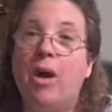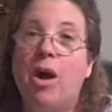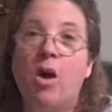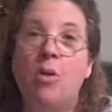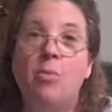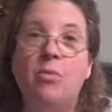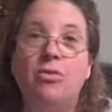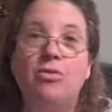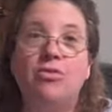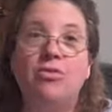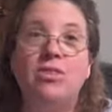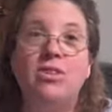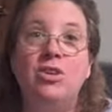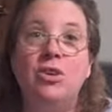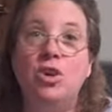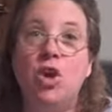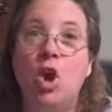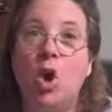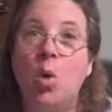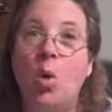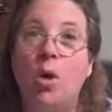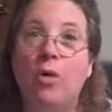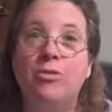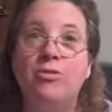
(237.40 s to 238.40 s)
almost
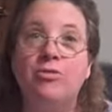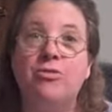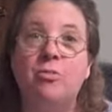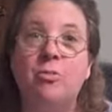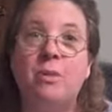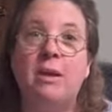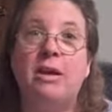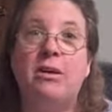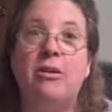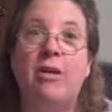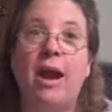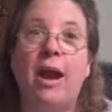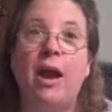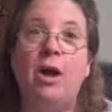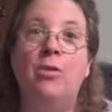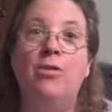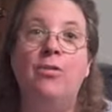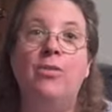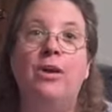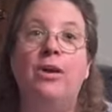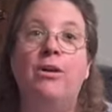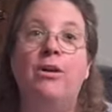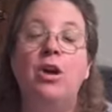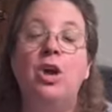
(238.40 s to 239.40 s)
no other speaker
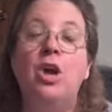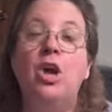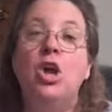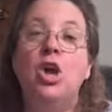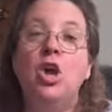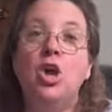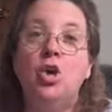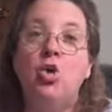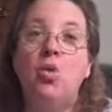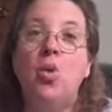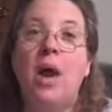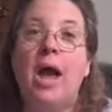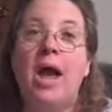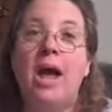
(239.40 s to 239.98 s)
out there who